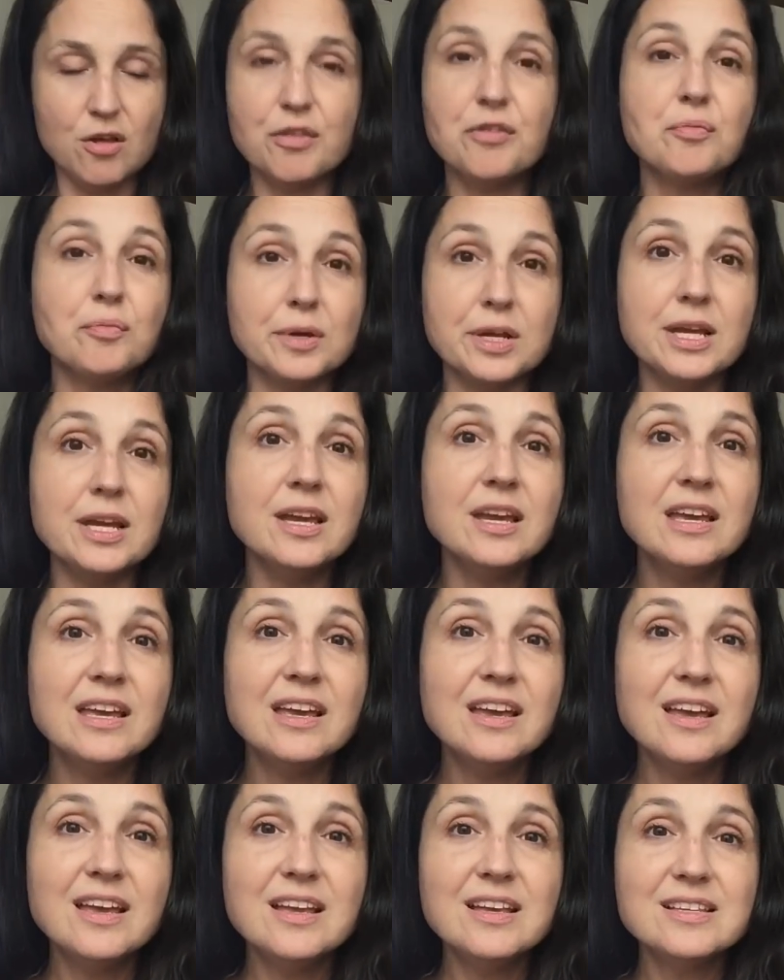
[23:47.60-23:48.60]
three
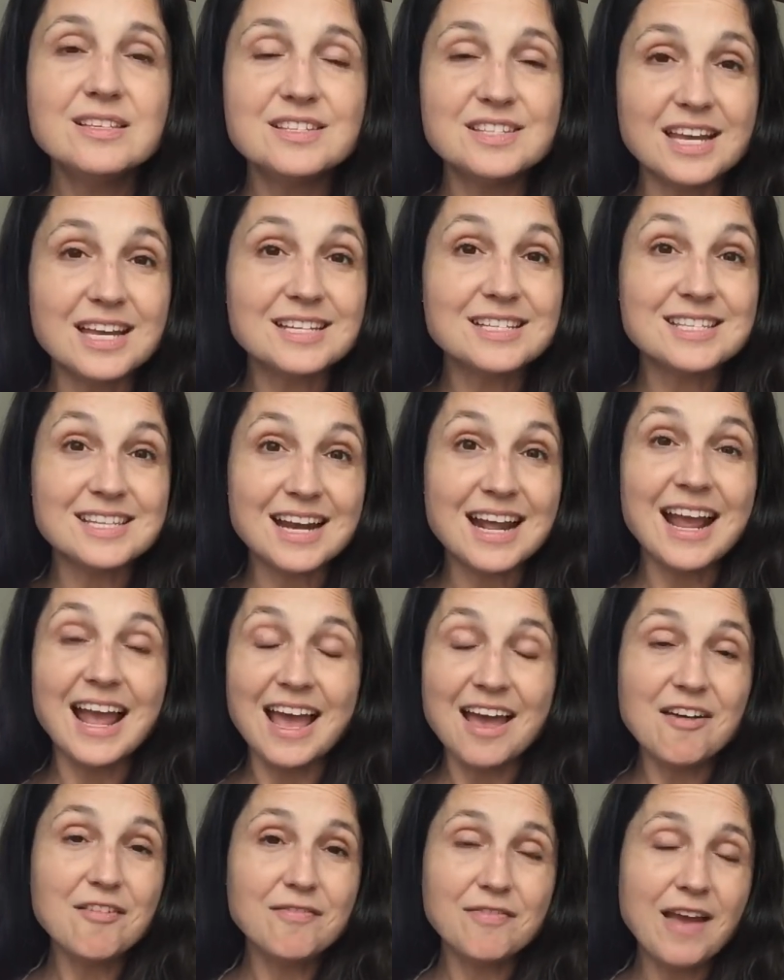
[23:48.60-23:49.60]
sets that I
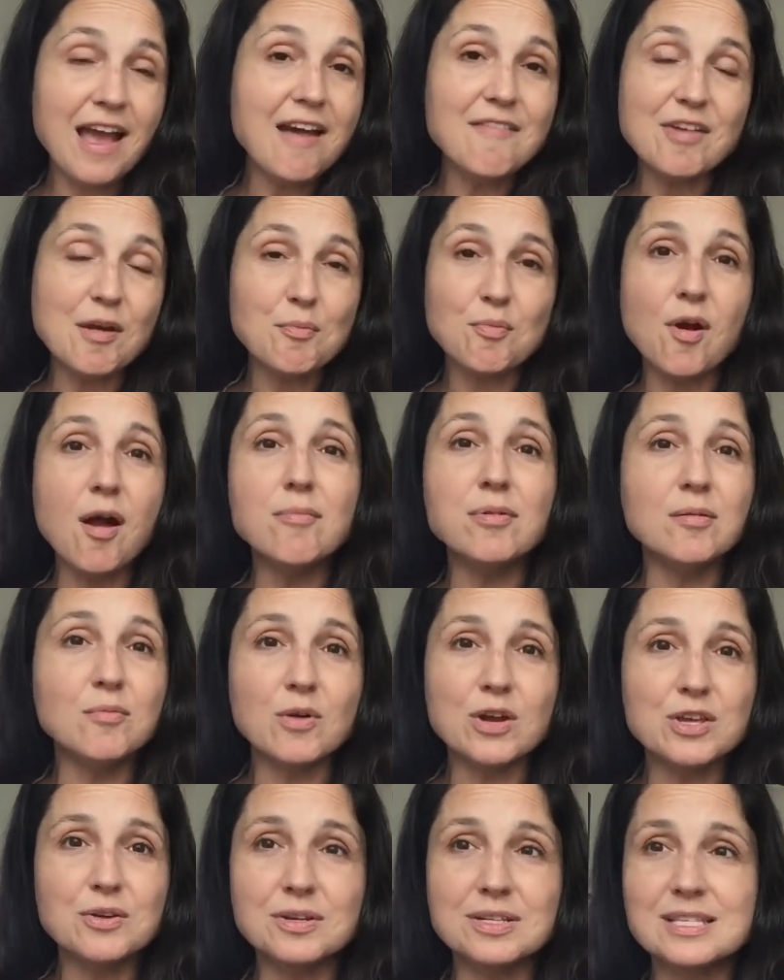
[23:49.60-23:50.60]
have that problem
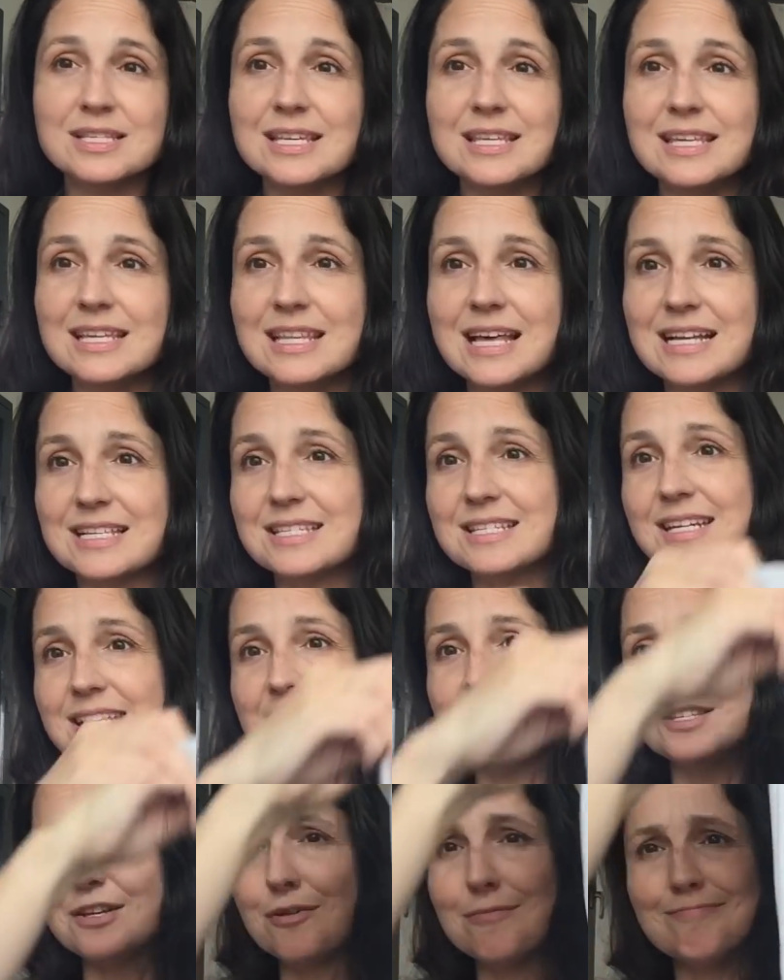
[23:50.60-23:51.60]
where you can see the elastic.
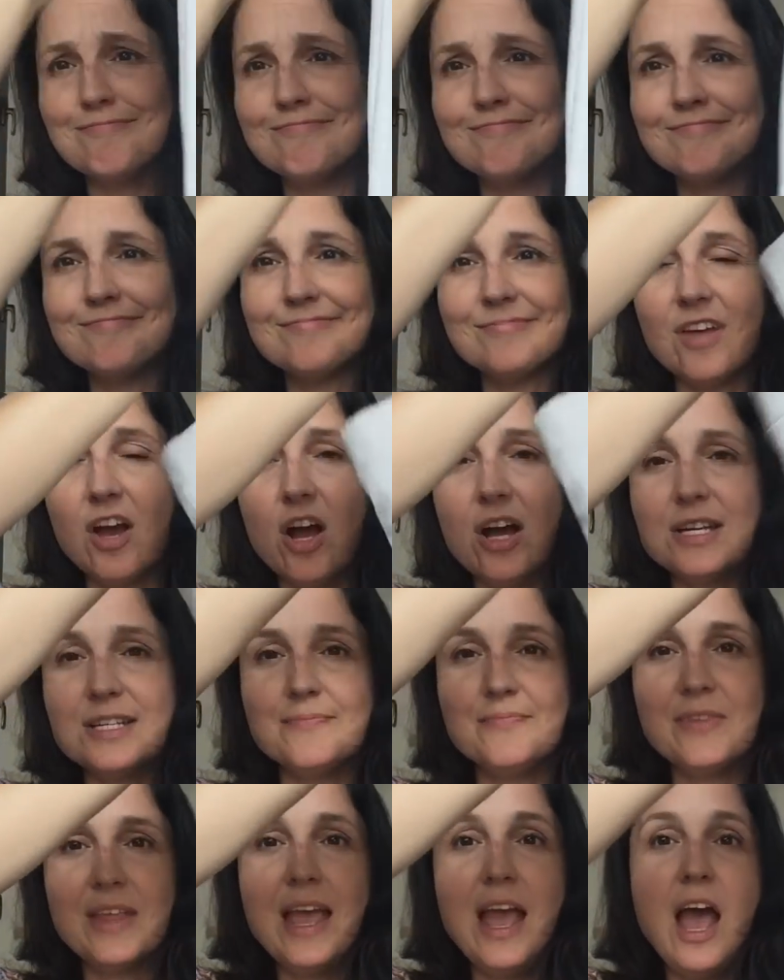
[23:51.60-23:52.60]
So odd.
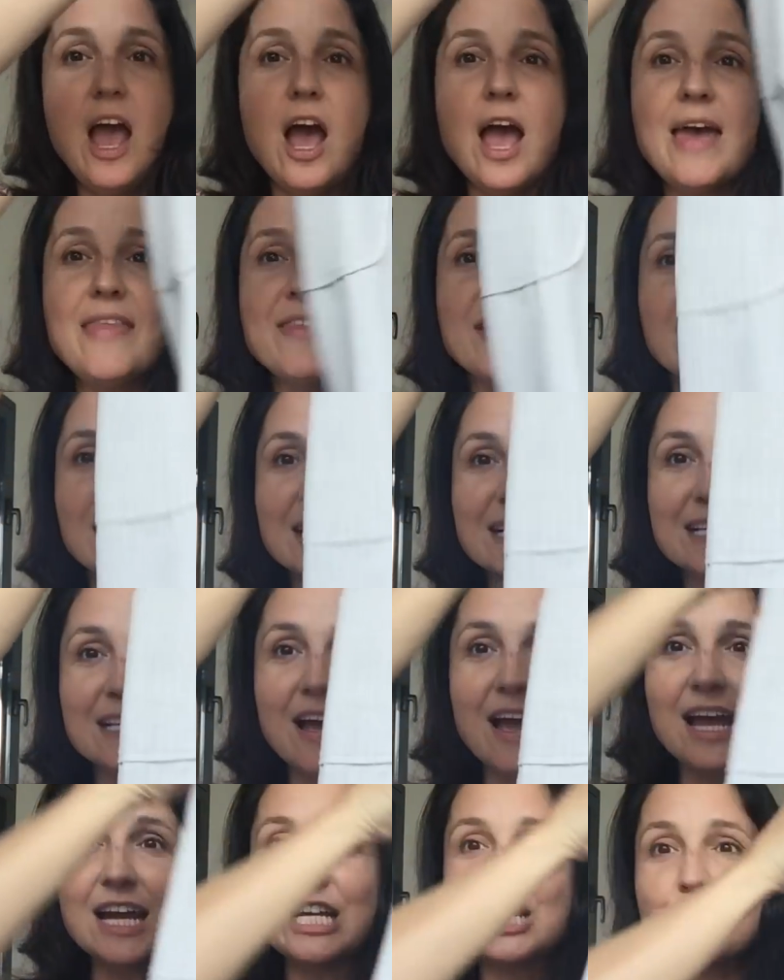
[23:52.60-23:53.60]
And then
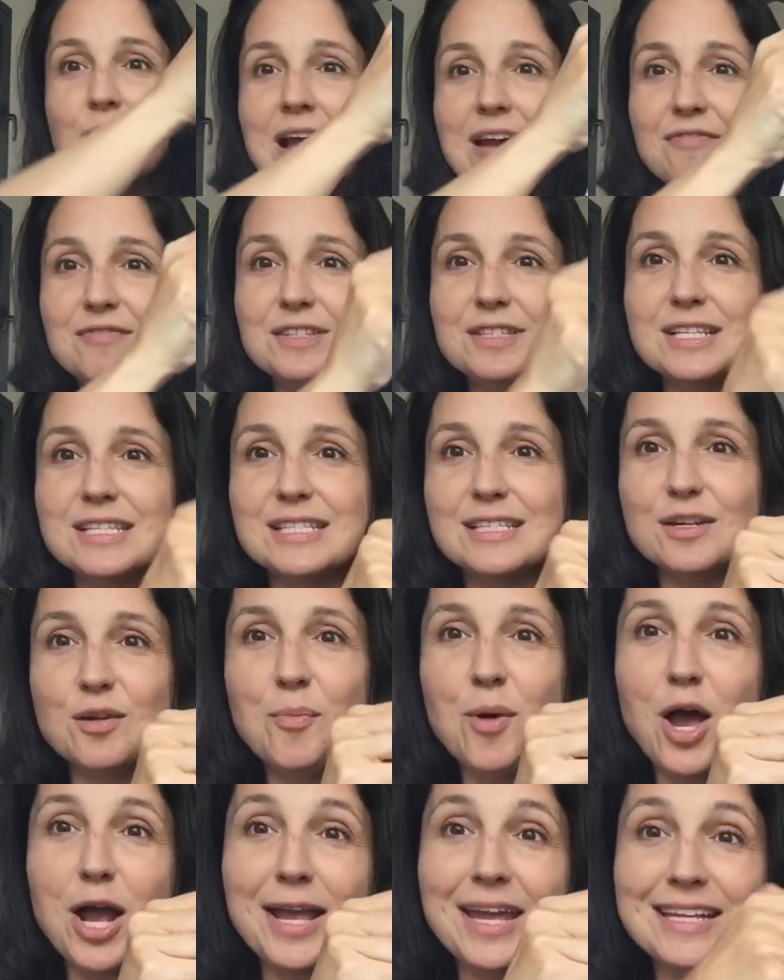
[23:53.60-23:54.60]
I drafted this little
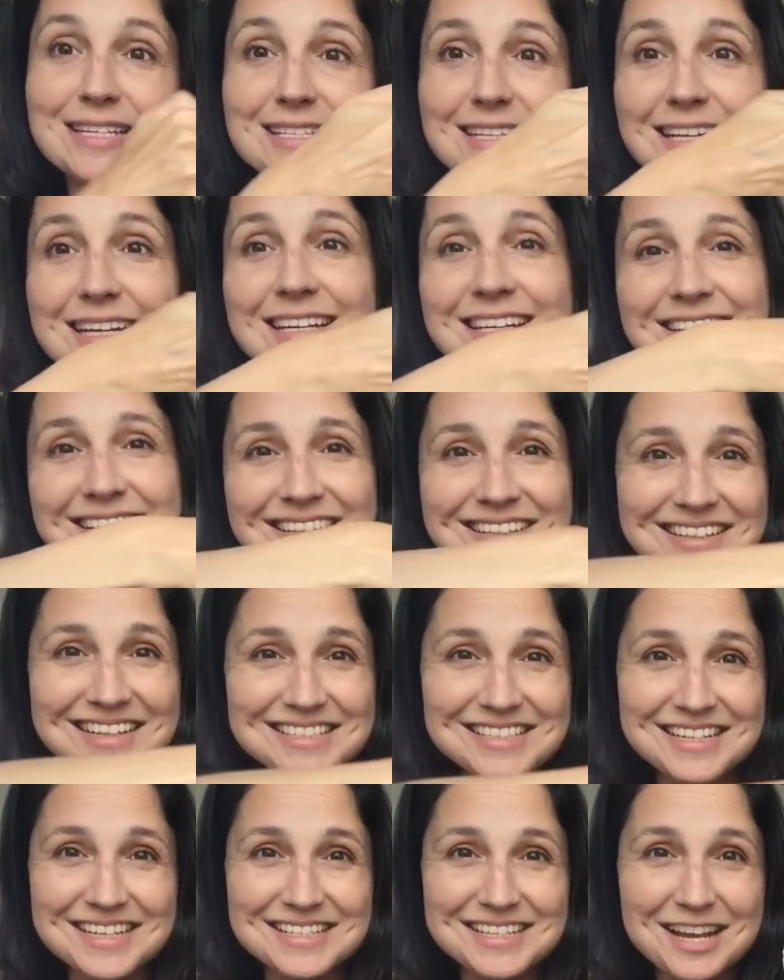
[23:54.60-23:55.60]
pocket because
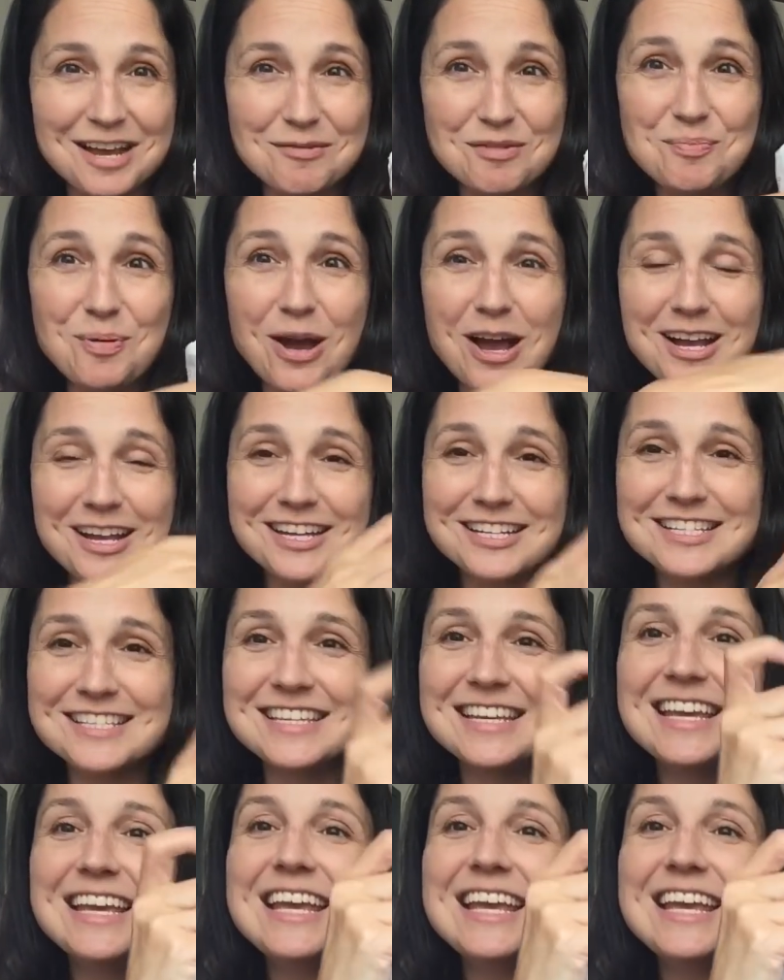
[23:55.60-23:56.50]
it doesn't come with pockets.